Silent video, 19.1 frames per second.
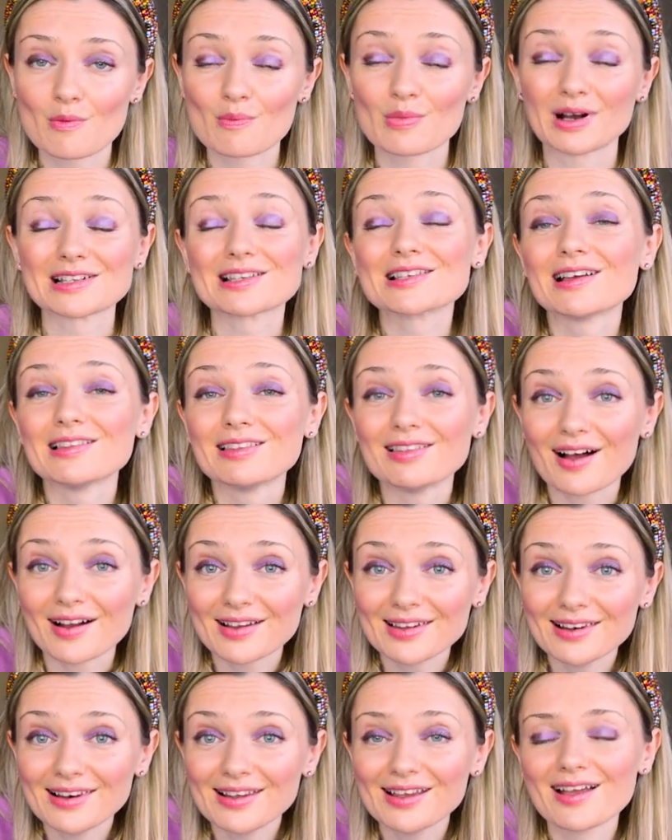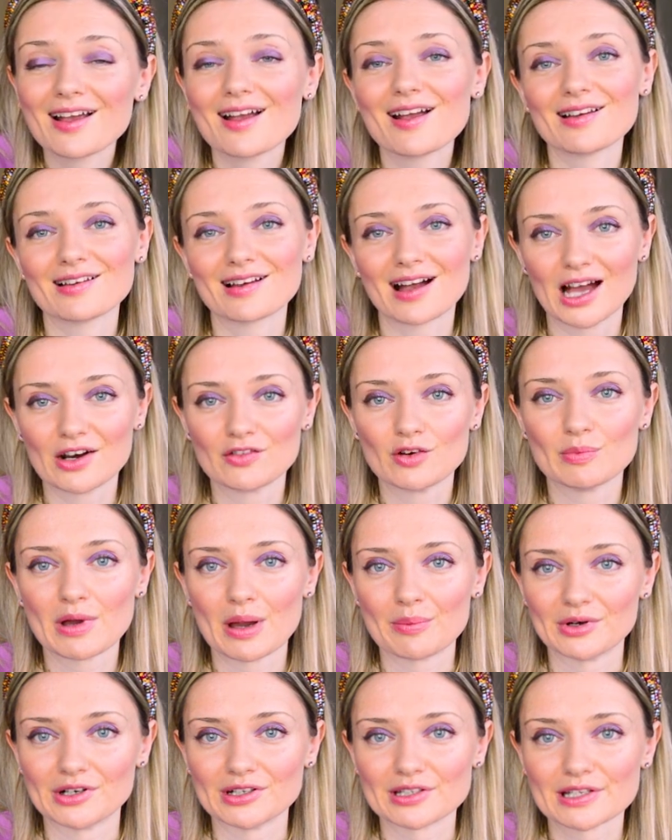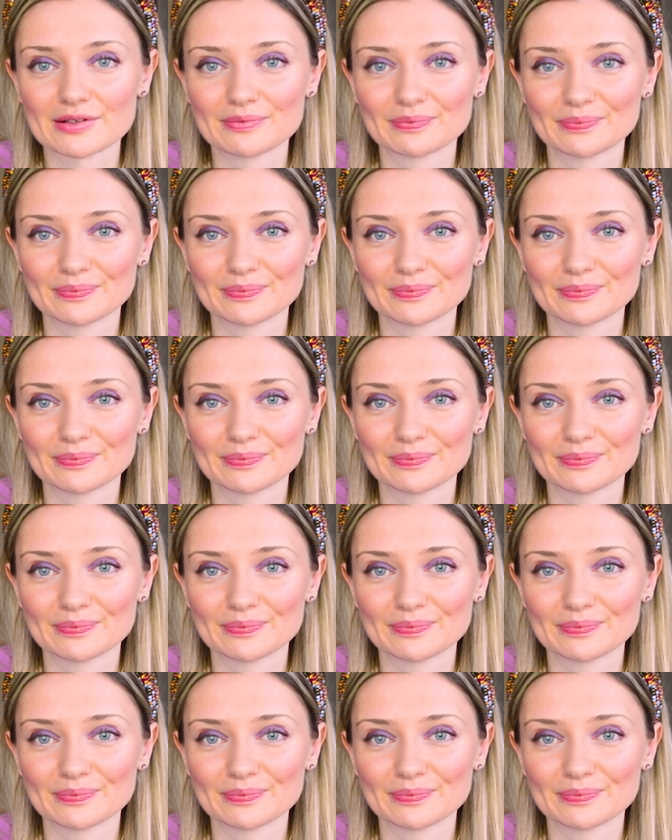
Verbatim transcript: But luckily, I remembered.